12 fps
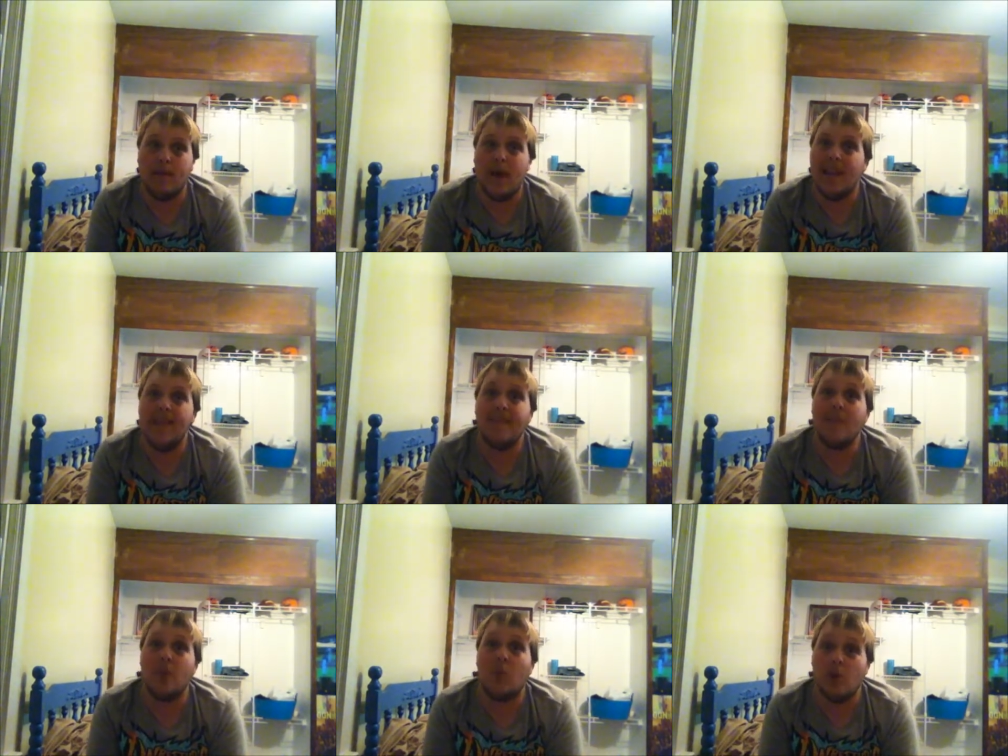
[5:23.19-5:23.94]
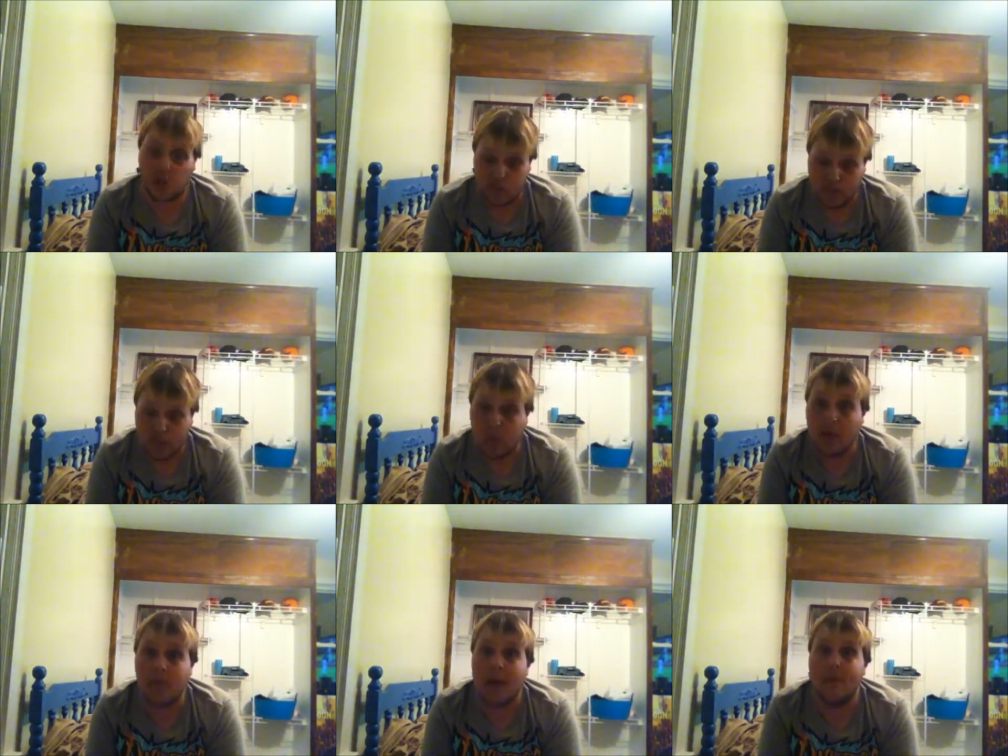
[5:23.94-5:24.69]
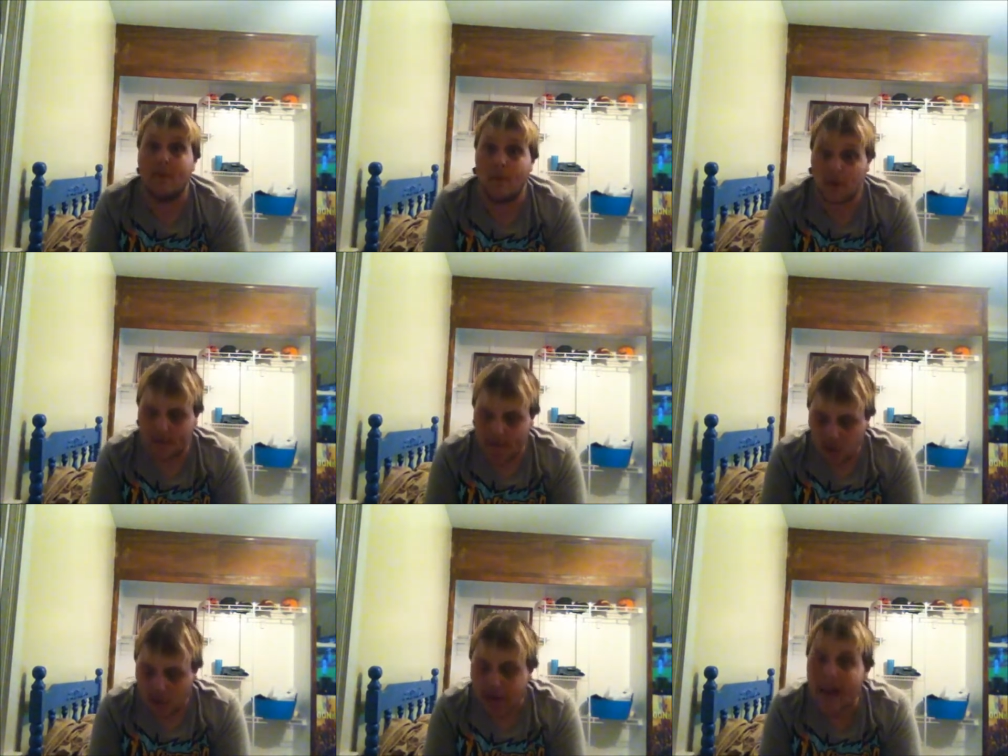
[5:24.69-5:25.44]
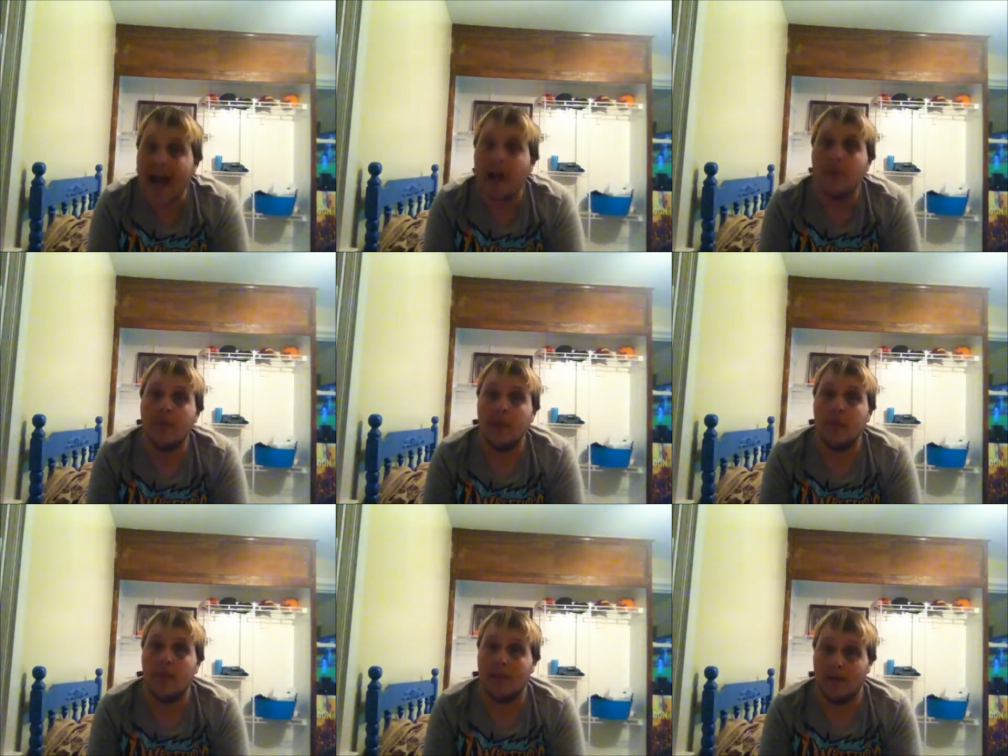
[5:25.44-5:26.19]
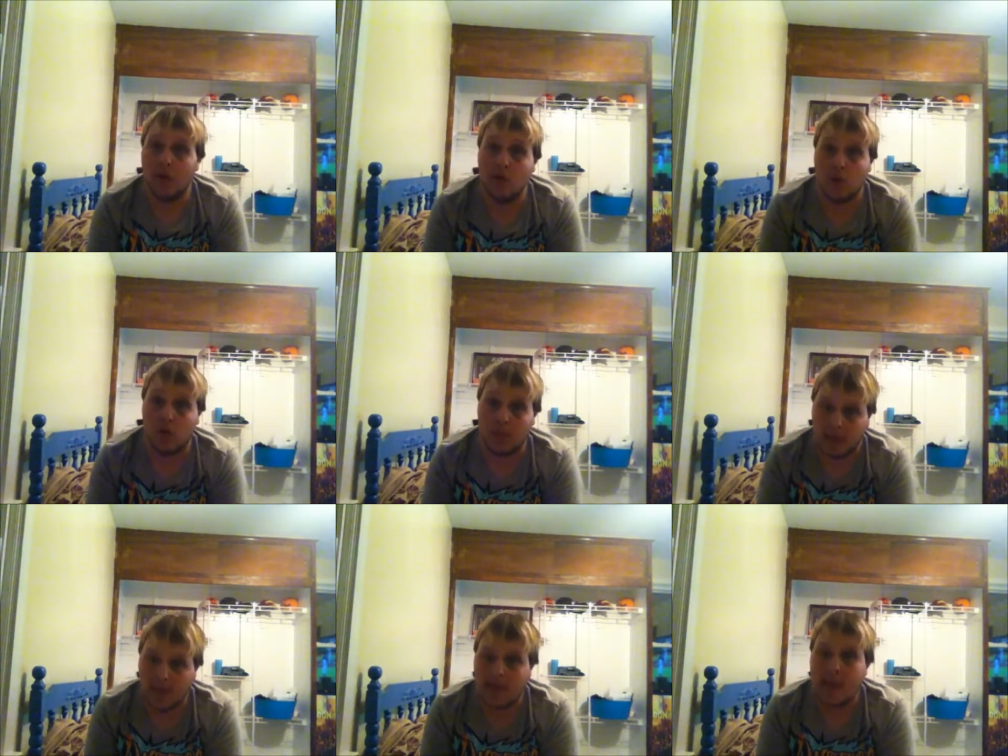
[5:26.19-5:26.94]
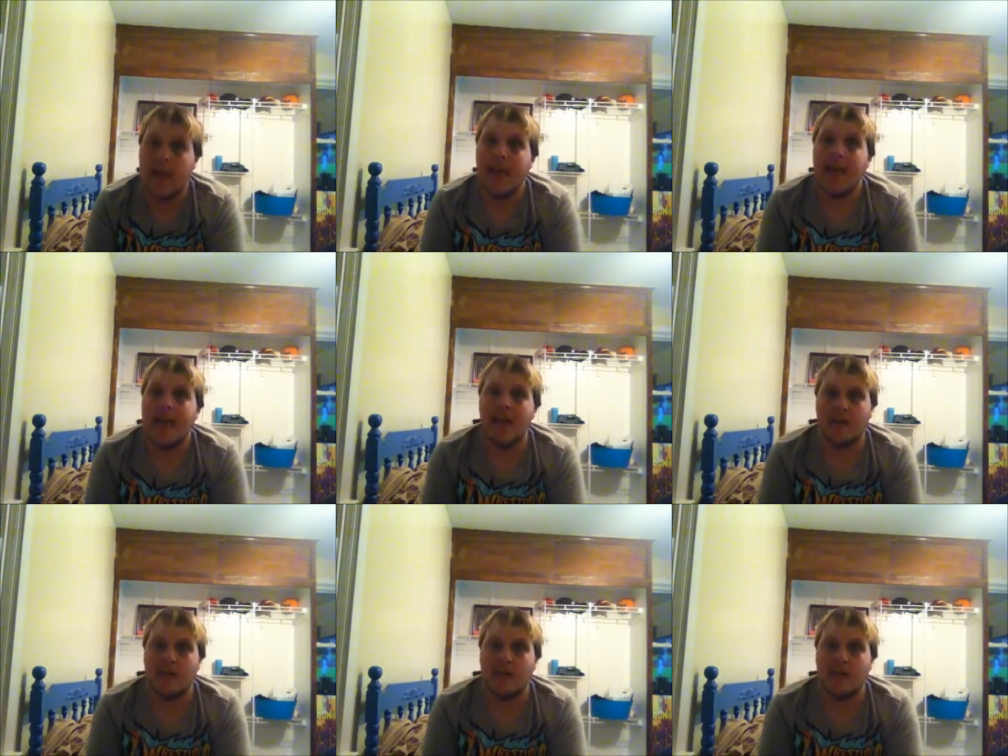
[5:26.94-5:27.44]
I needed to watch the movie one time. The first time I took it out, my original one of this, it